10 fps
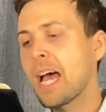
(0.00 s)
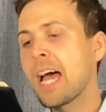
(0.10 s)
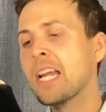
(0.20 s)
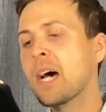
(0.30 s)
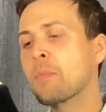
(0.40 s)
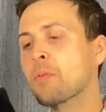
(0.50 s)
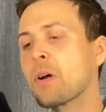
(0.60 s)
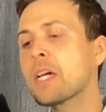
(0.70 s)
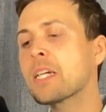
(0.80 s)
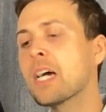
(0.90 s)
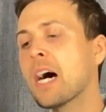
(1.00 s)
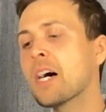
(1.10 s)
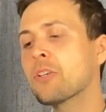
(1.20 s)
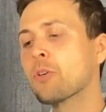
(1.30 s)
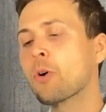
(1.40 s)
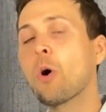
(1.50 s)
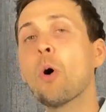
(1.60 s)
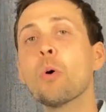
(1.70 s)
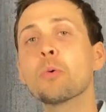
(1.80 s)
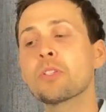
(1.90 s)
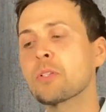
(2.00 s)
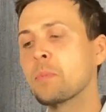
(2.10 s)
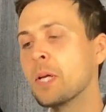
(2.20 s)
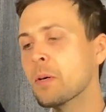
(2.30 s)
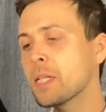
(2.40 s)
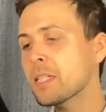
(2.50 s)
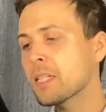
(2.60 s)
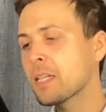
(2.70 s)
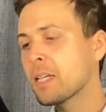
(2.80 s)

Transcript: And I pray, God, your whole spirit